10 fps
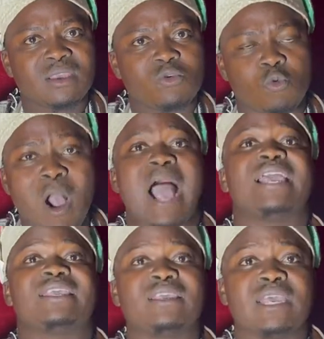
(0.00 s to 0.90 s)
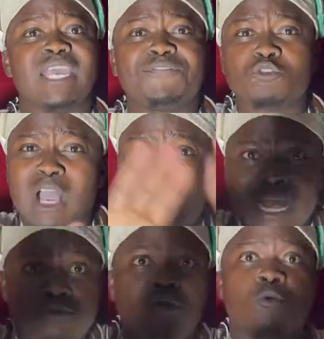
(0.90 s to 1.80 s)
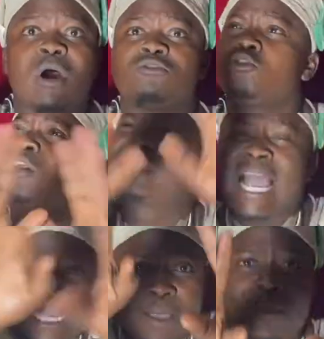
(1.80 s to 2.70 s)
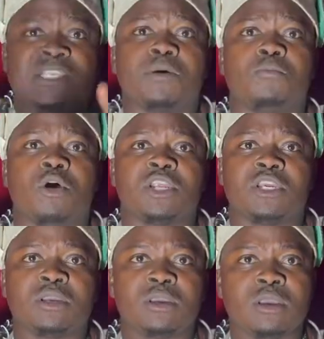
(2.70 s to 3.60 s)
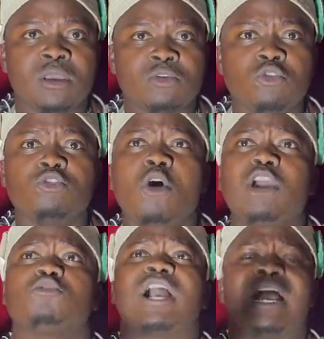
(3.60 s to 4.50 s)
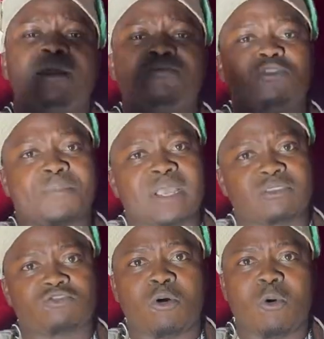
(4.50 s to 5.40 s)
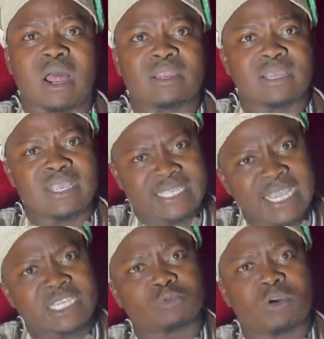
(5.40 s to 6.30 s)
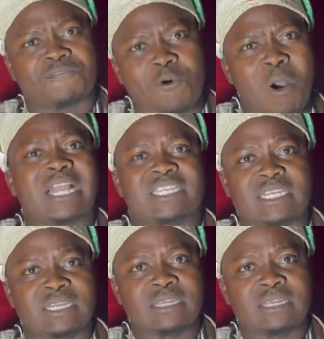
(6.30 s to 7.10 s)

Why? If you can't help someone, don't take the person's money. You know you can't help someone and take his money. For what?